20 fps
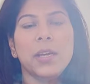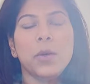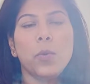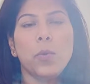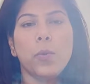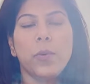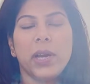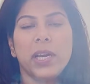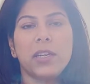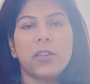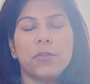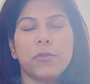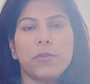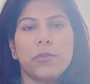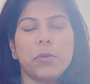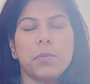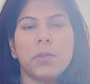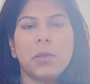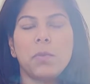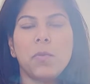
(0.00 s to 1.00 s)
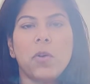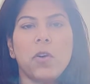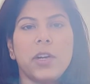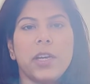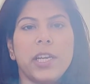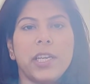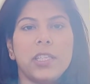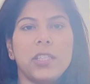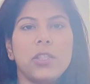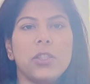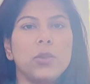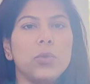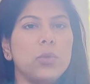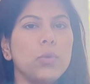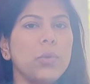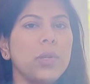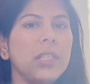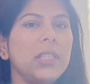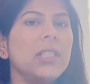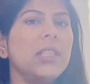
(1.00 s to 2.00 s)
went from the morning to
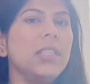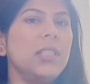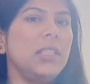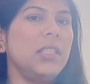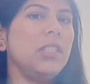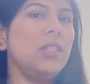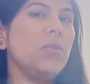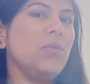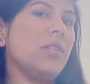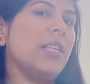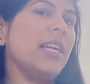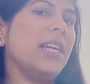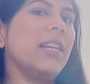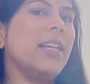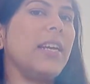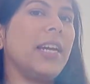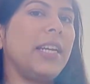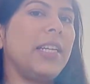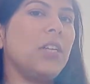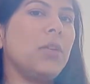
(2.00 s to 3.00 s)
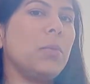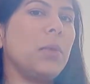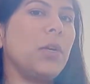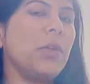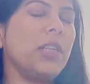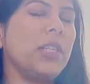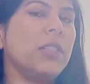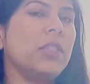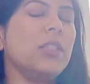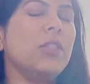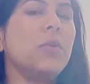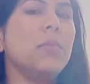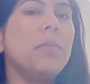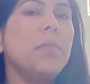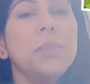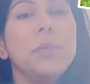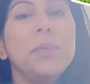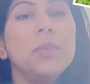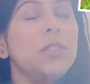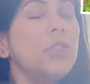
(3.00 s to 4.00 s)
12:30, you will get an idea about it. So
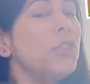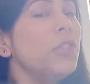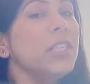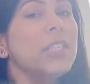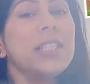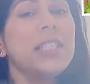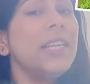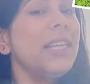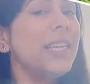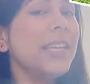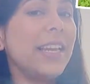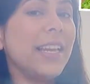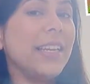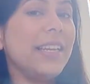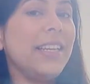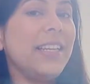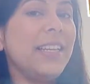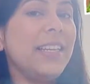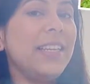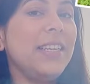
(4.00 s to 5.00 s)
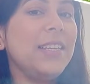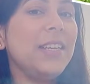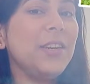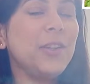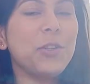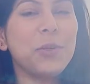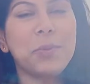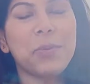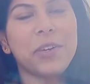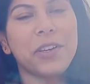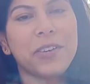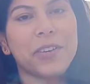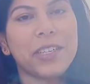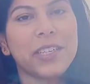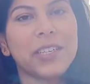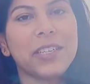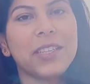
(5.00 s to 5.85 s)
just like any other parent,